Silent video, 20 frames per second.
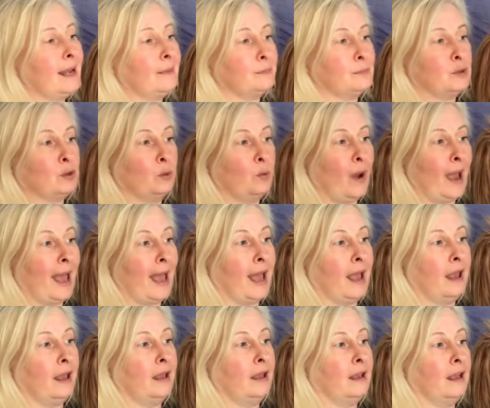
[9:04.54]

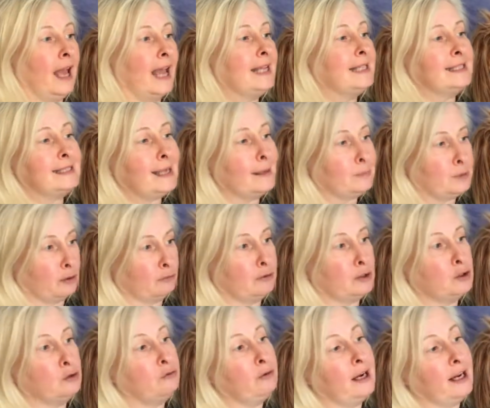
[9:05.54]
to
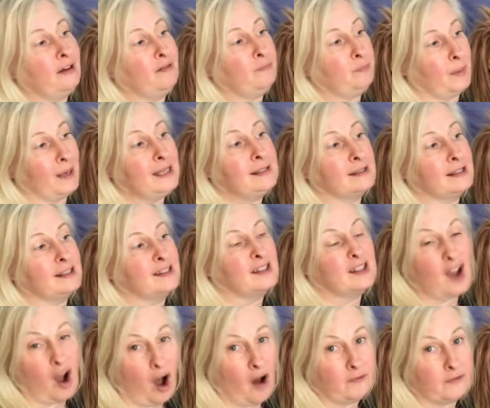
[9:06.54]
retrieve Peter's
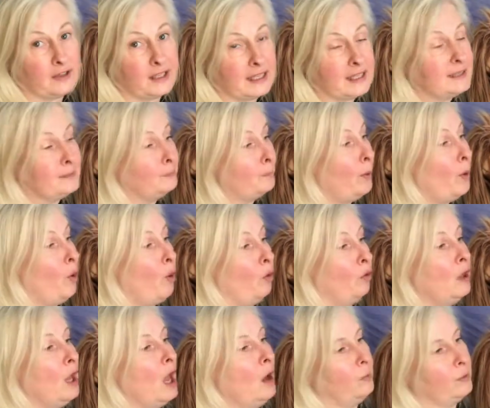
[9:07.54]
scarf and his ball,
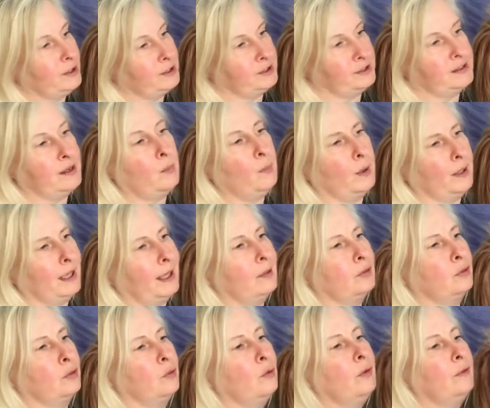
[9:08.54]
which someone had
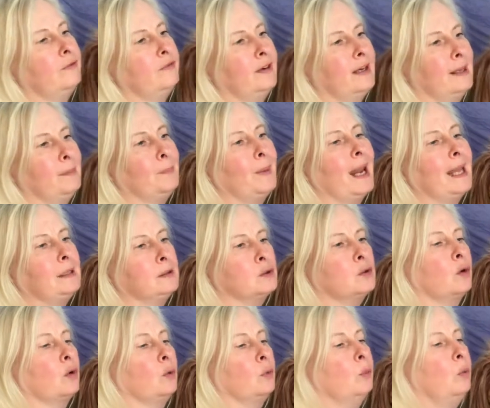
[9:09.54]
thoughtfully placed on a
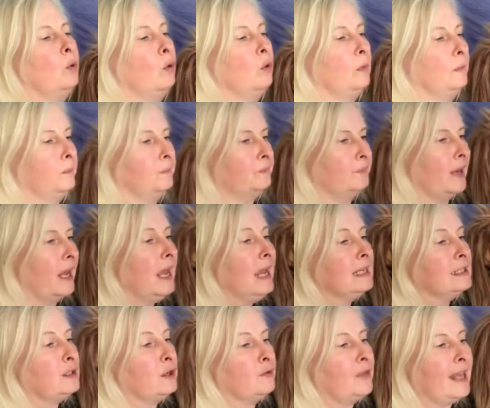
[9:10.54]
wall, till
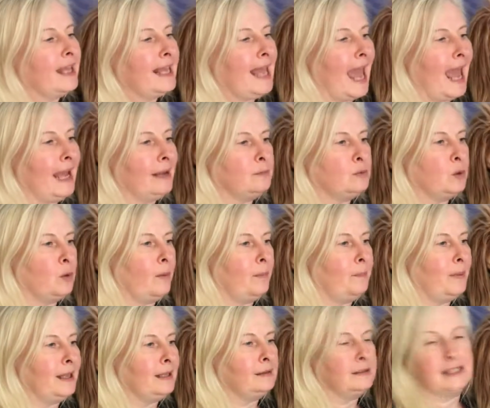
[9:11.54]
they came to a
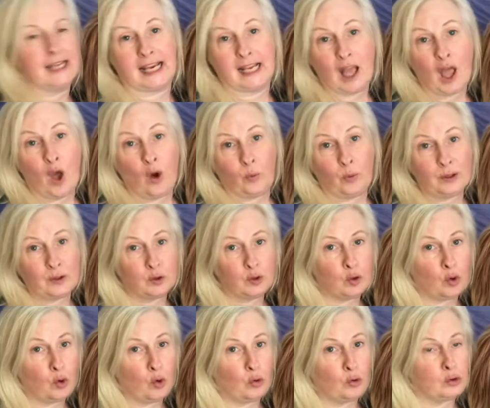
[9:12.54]
building with
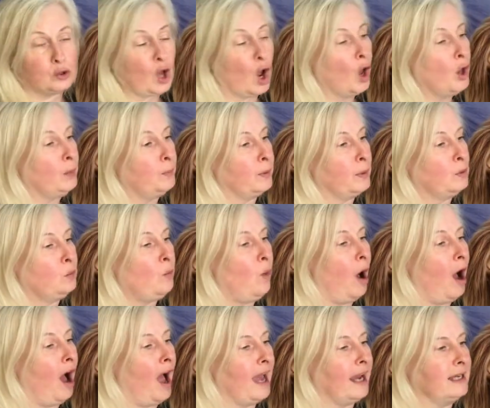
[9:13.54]
doors open
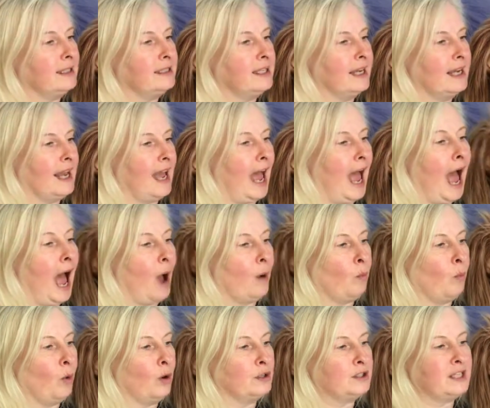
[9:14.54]
wide. And
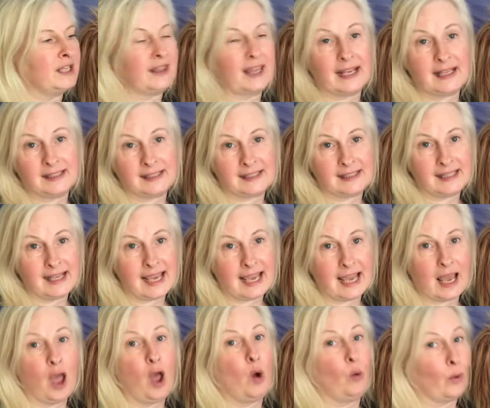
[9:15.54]
what did they see
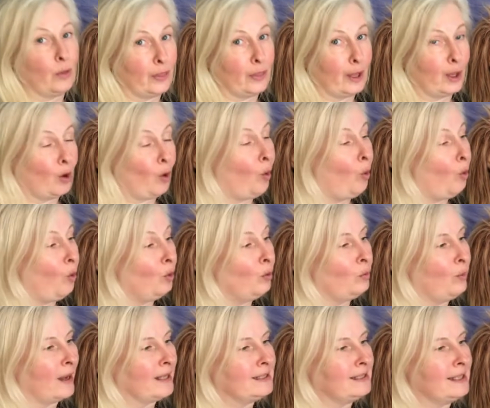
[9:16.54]
when they all
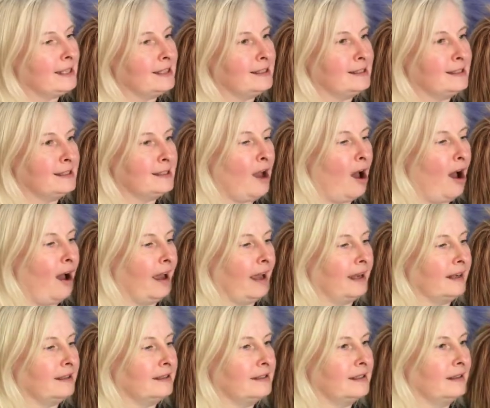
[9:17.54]
went
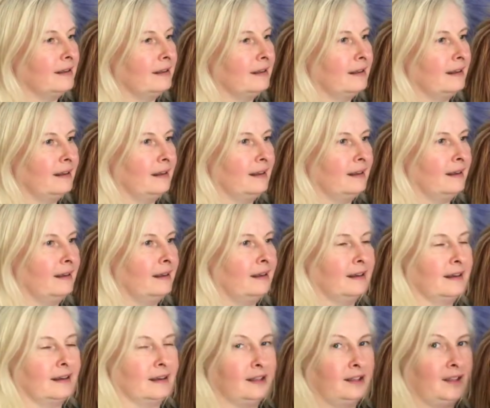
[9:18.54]
inside? Can
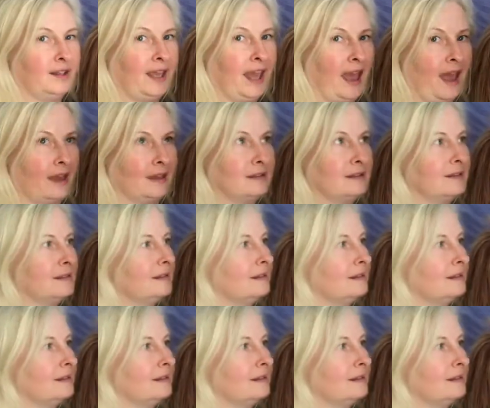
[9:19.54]
you guess?